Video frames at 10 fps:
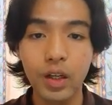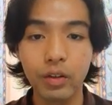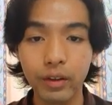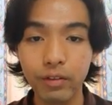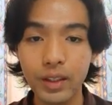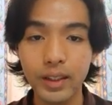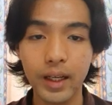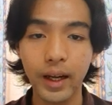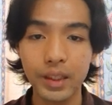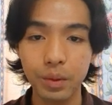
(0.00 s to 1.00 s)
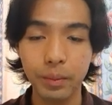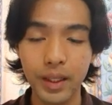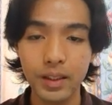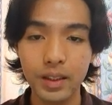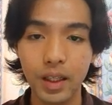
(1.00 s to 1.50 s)
Rivers and catchment
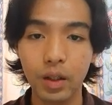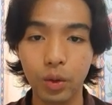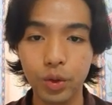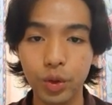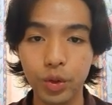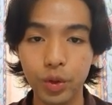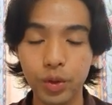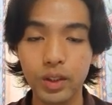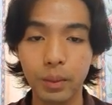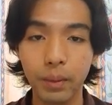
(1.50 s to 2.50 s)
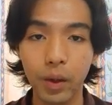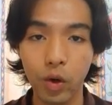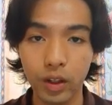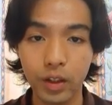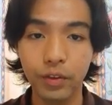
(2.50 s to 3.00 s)
basins are also used to supply
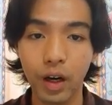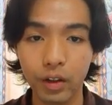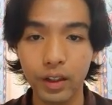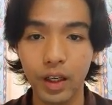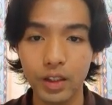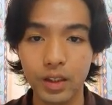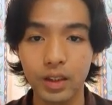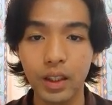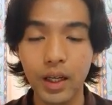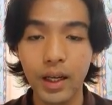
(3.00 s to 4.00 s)
water for agriculture.